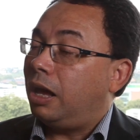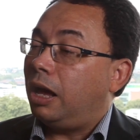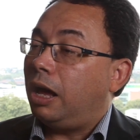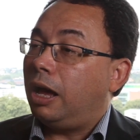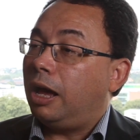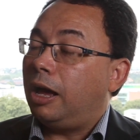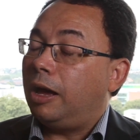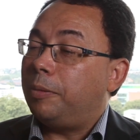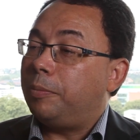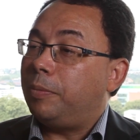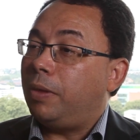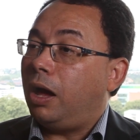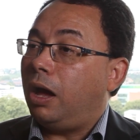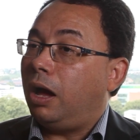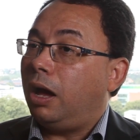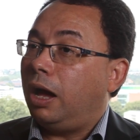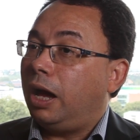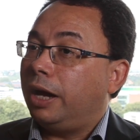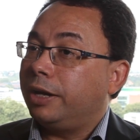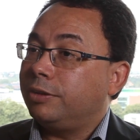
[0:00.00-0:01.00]
Um,
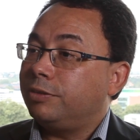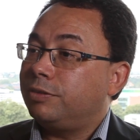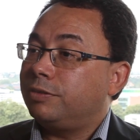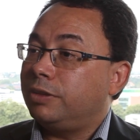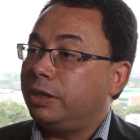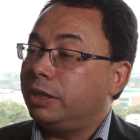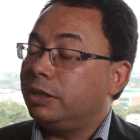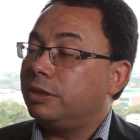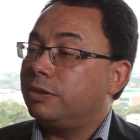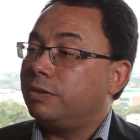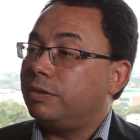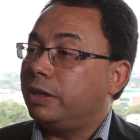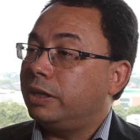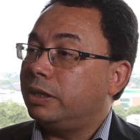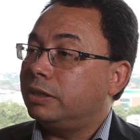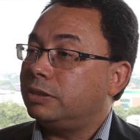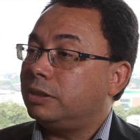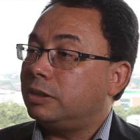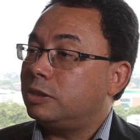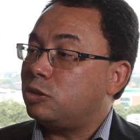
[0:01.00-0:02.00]
I think
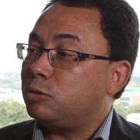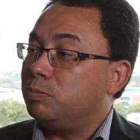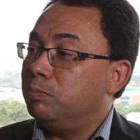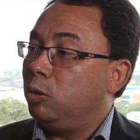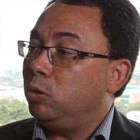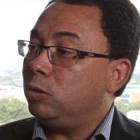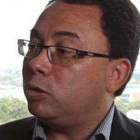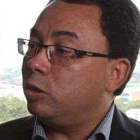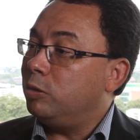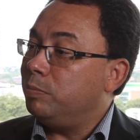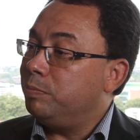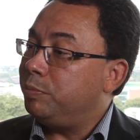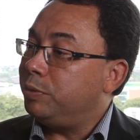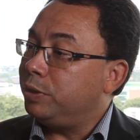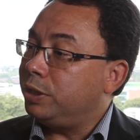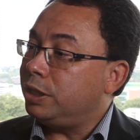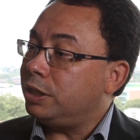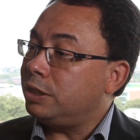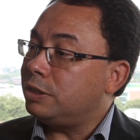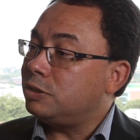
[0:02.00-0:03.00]
that small
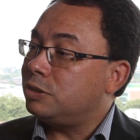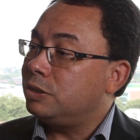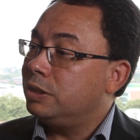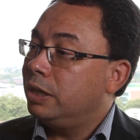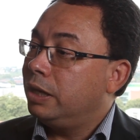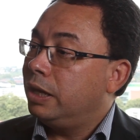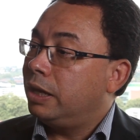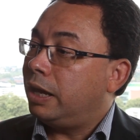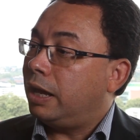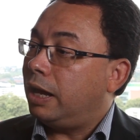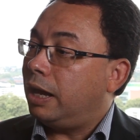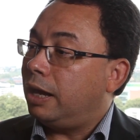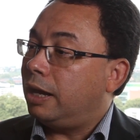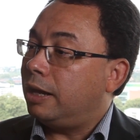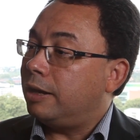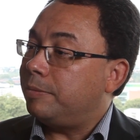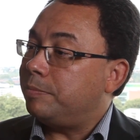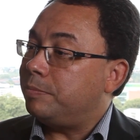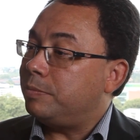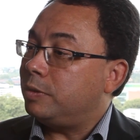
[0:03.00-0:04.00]
companies
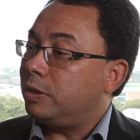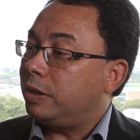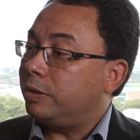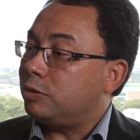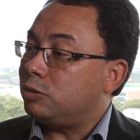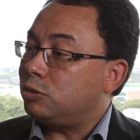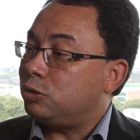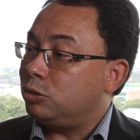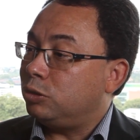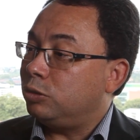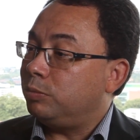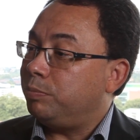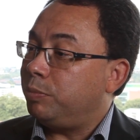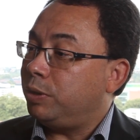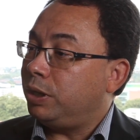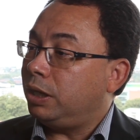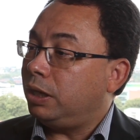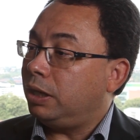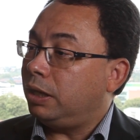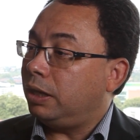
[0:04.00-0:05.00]
uh, should
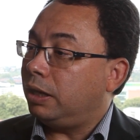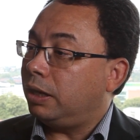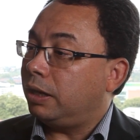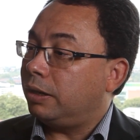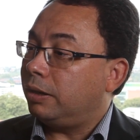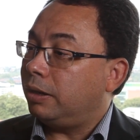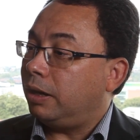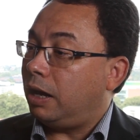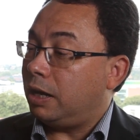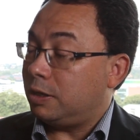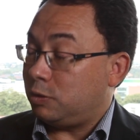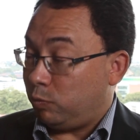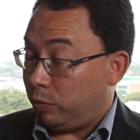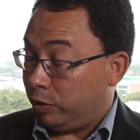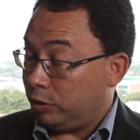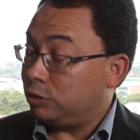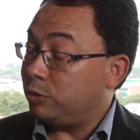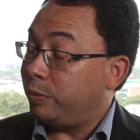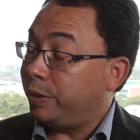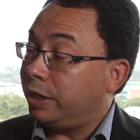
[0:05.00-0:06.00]
be, as
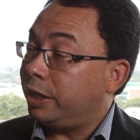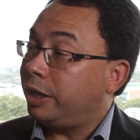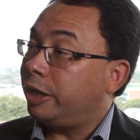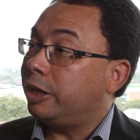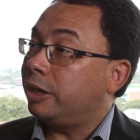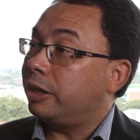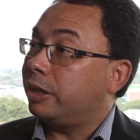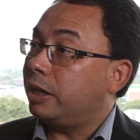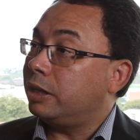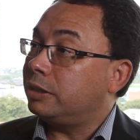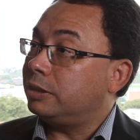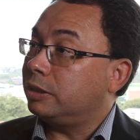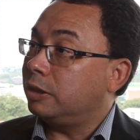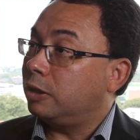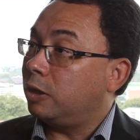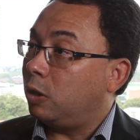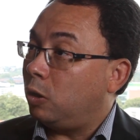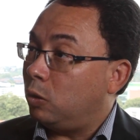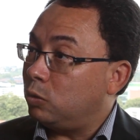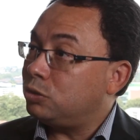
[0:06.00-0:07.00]
we're doing here, getting
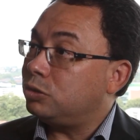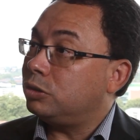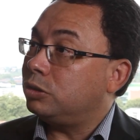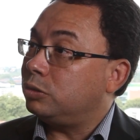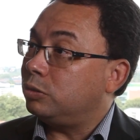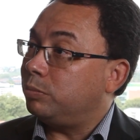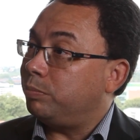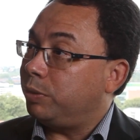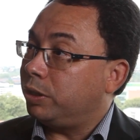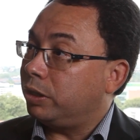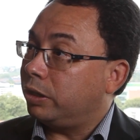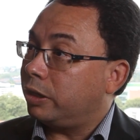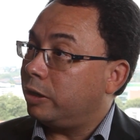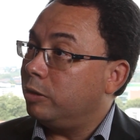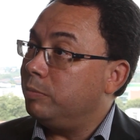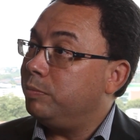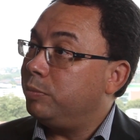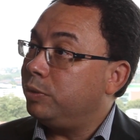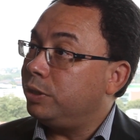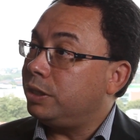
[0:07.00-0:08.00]
closer to bigger
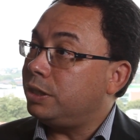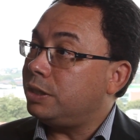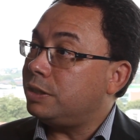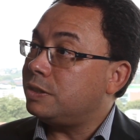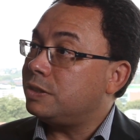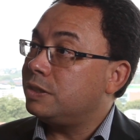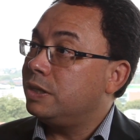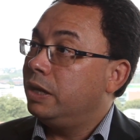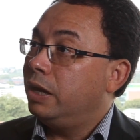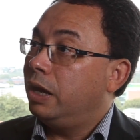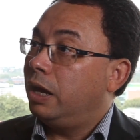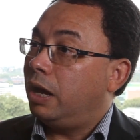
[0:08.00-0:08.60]
companies,